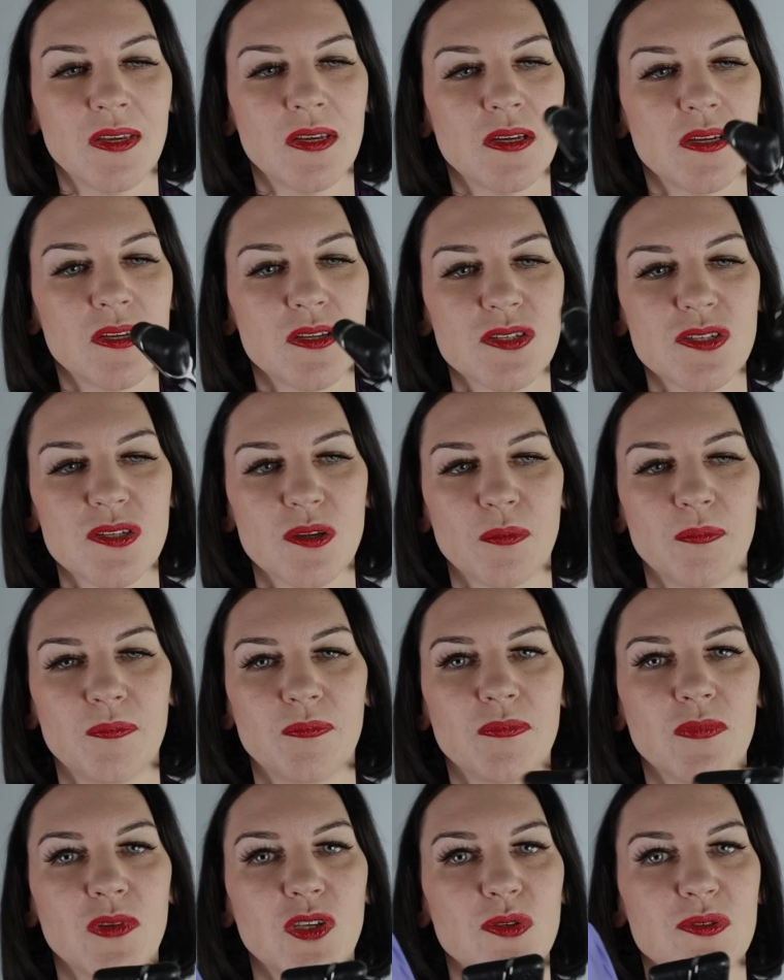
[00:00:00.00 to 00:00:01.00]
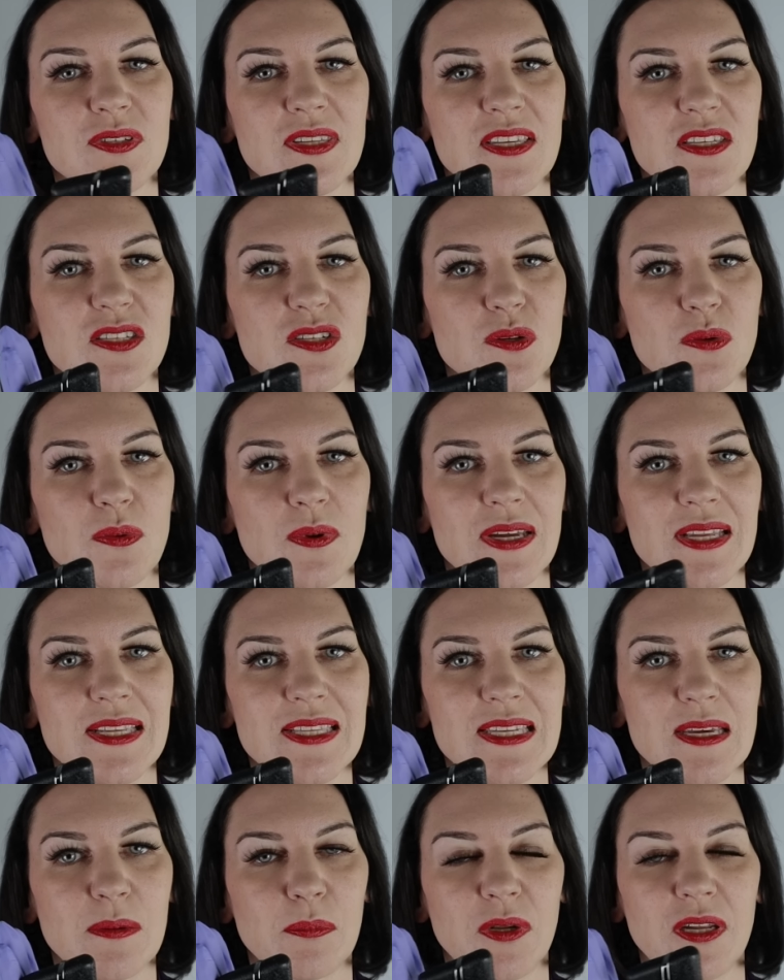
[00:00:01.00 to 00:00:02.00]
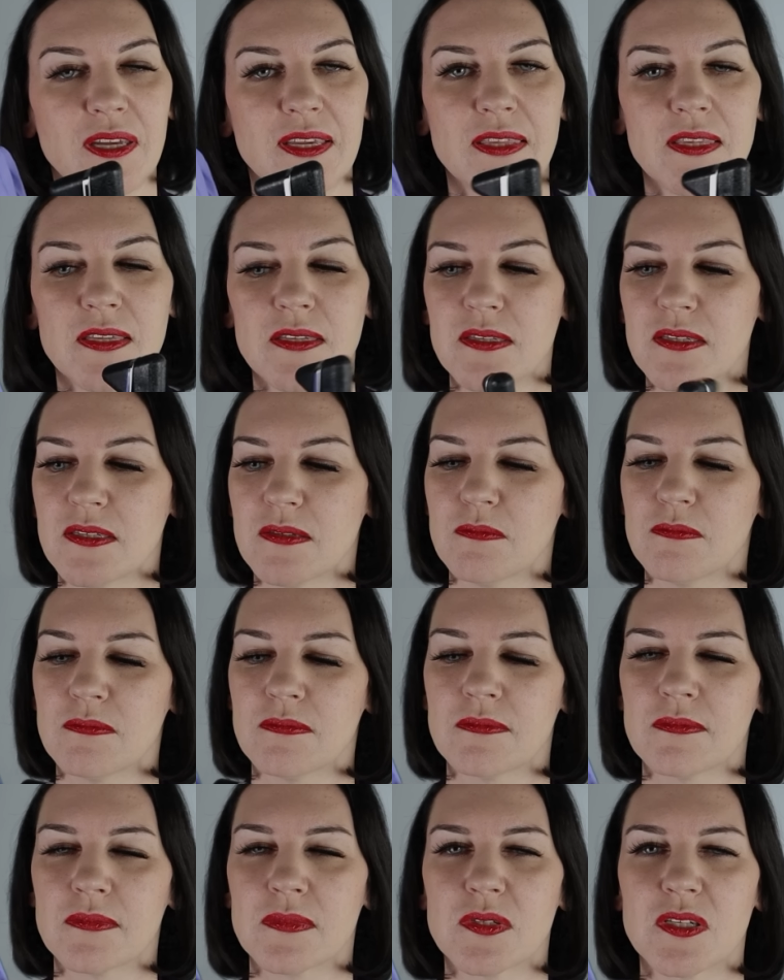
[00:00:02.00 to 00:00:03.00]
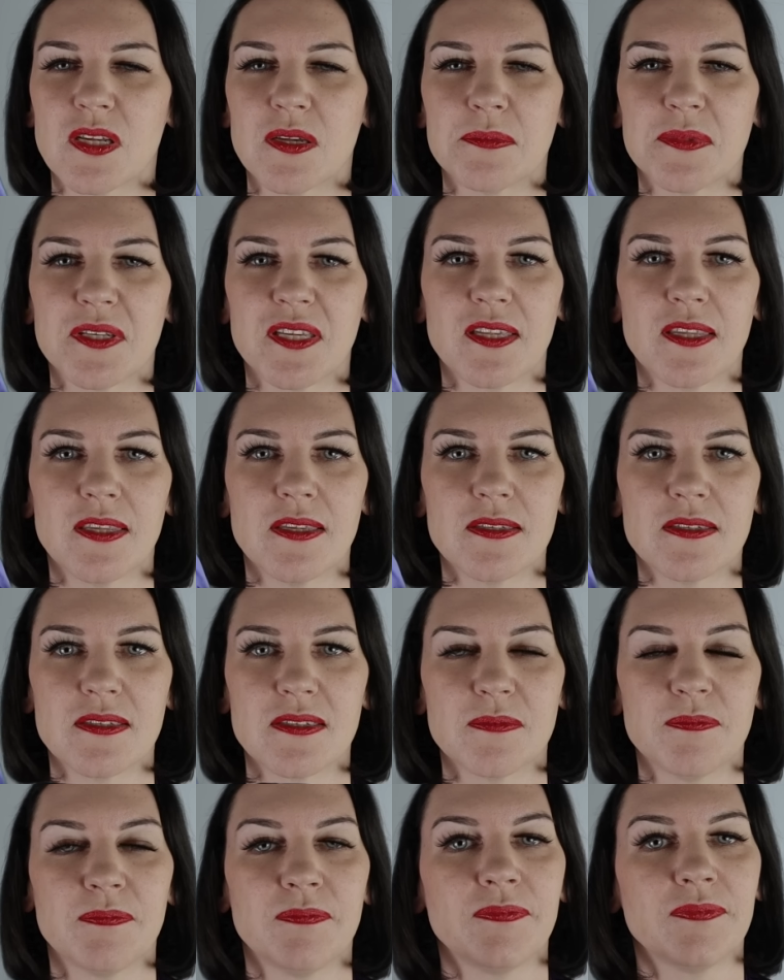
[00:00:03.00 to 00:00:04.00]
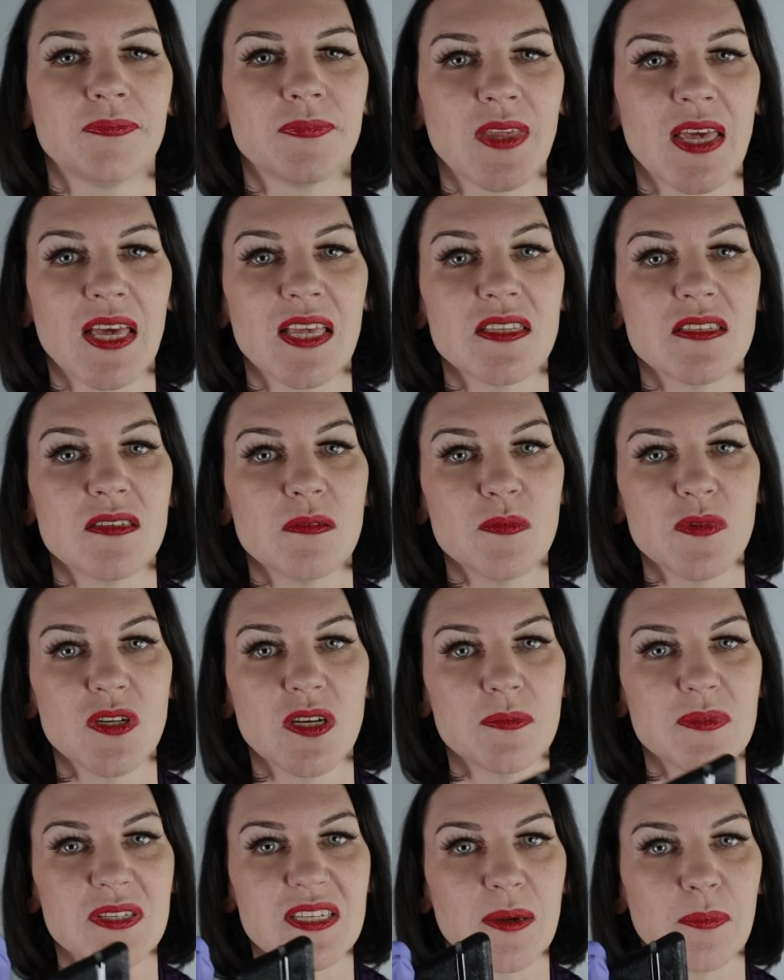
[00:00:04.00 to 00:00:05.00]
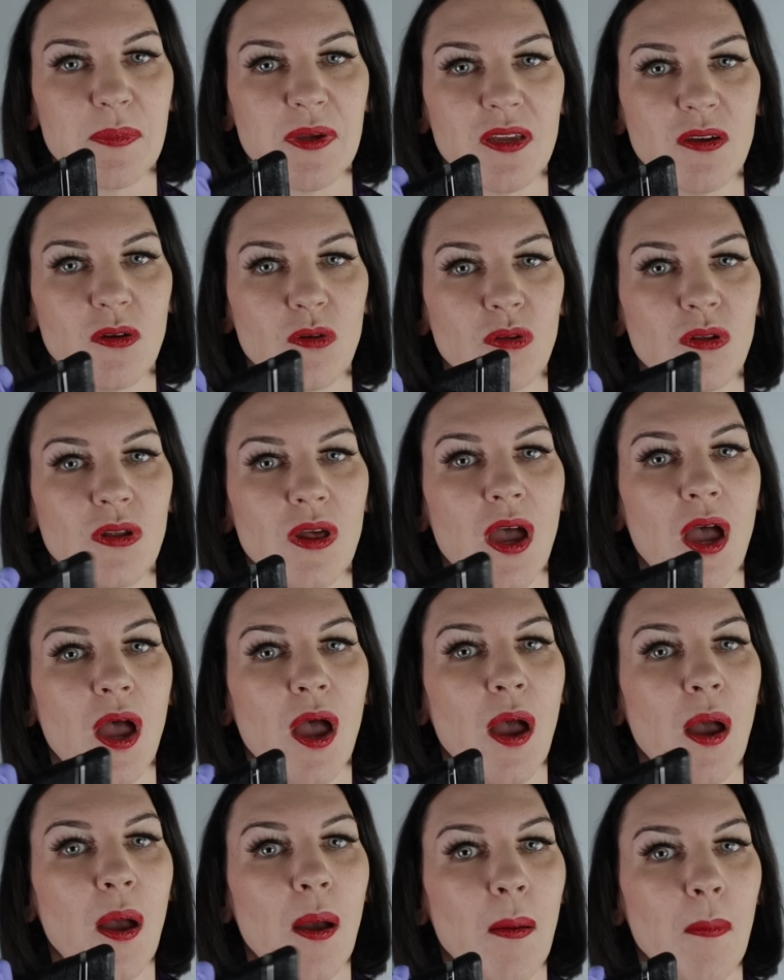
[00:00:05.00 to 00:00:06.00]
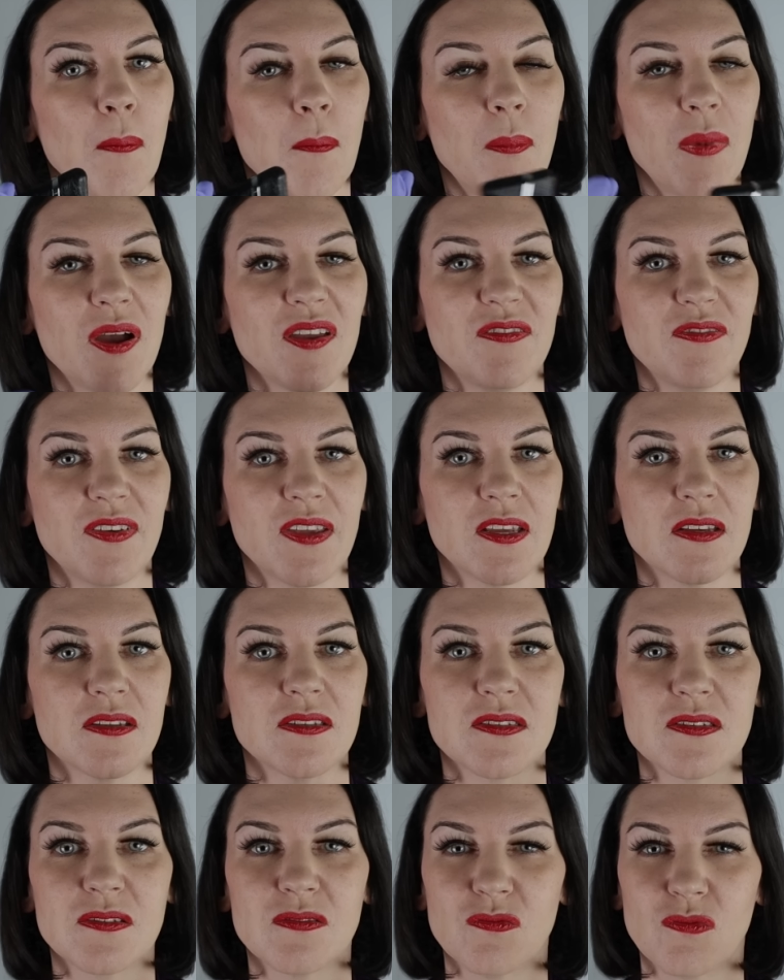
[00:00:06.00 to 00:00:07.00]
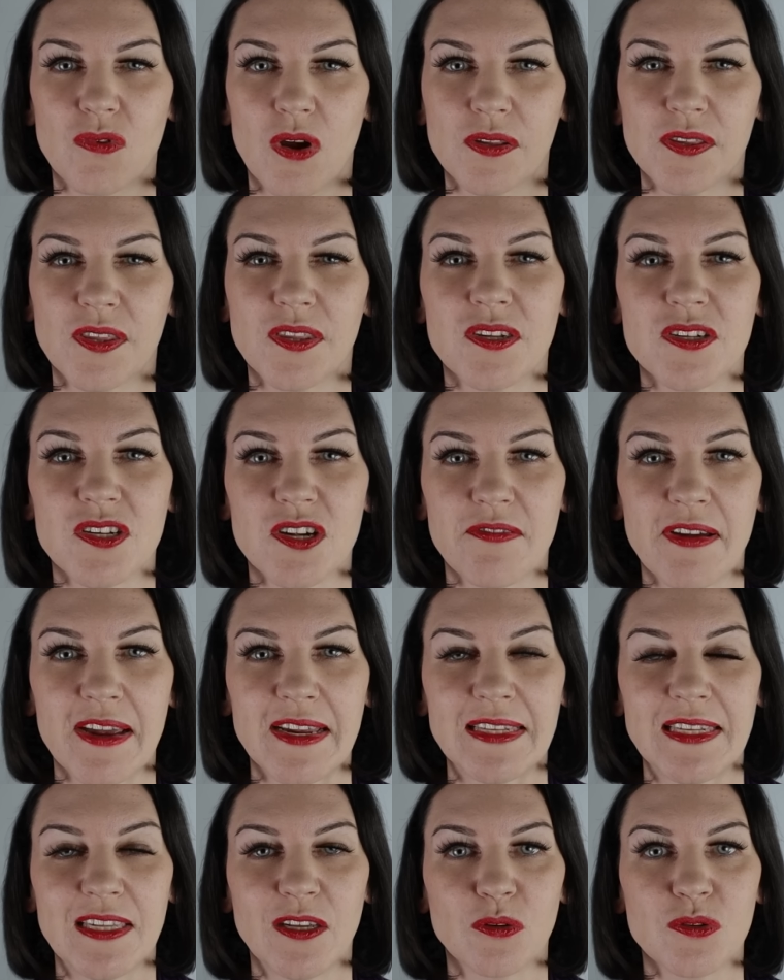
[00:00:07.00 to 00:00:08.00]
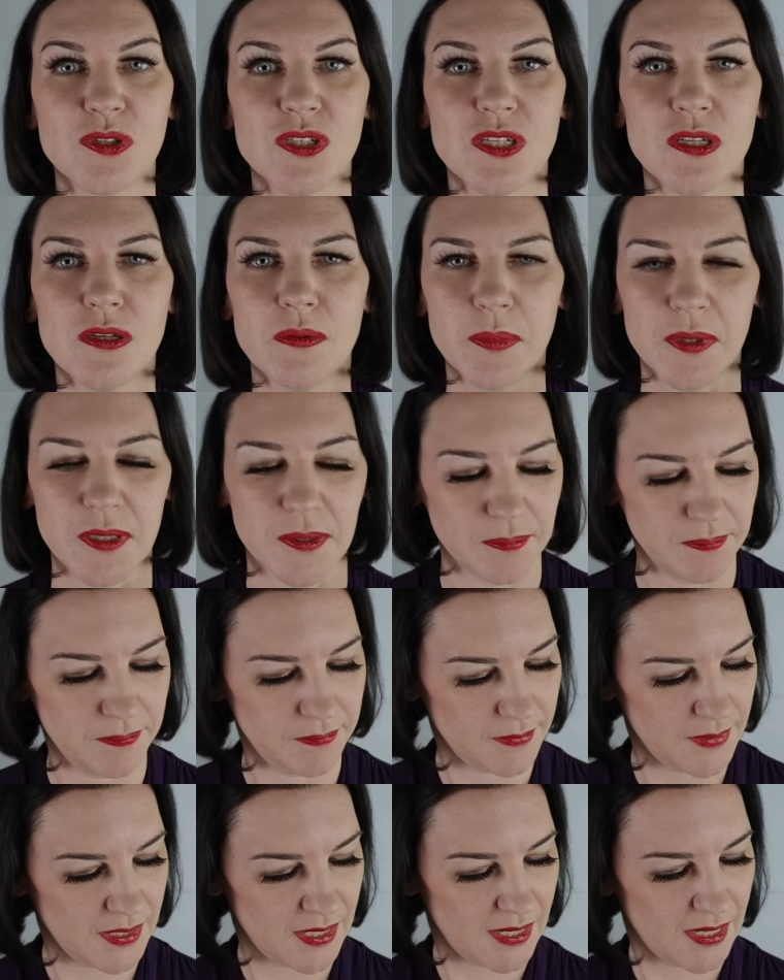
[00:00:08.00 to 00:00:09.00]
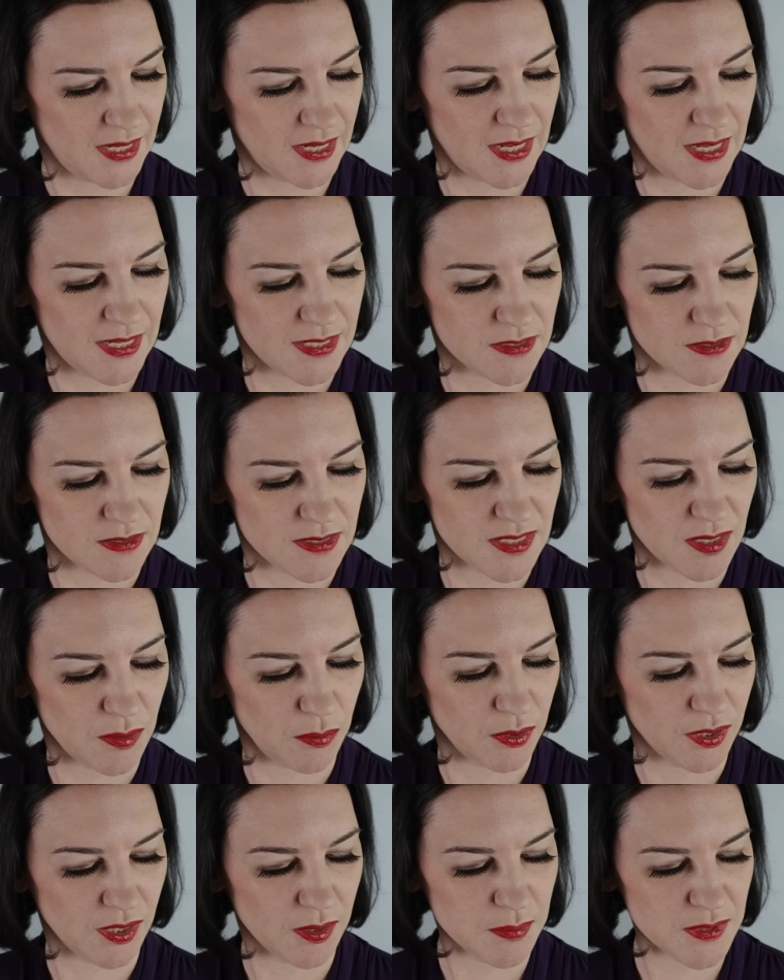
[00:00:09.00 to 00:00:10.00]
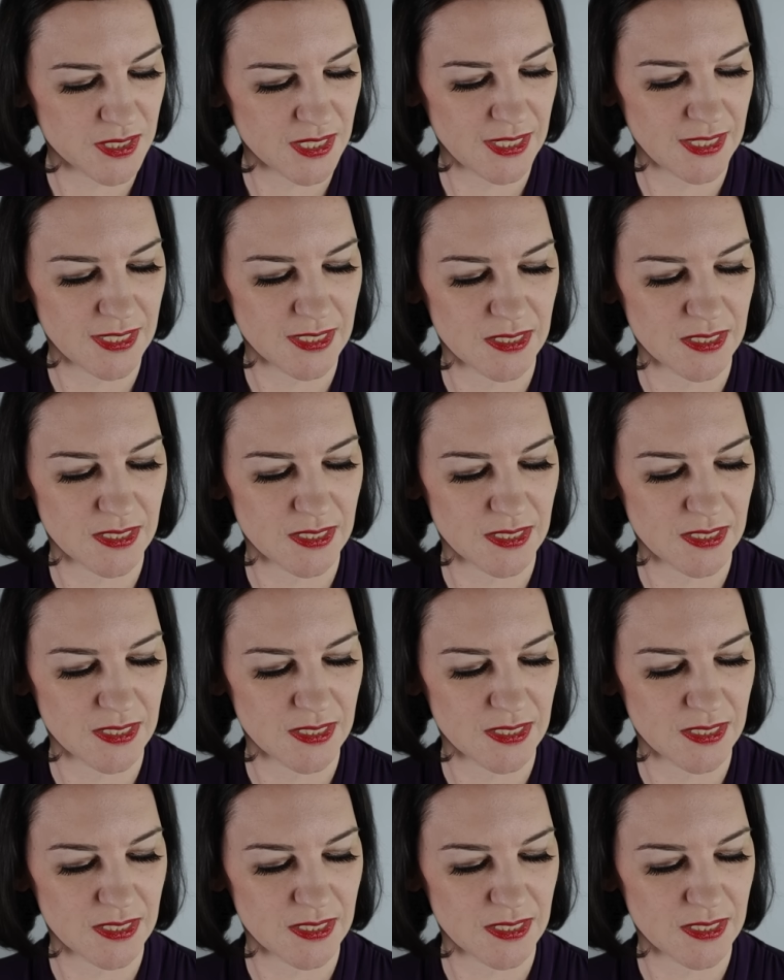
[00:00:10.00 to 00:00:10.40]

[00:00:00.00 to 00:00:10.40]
So, using it to tap like this, sometimes like this, and sometimes tapping on my fingers rather than directly onto you, but as I say, we'll come to that.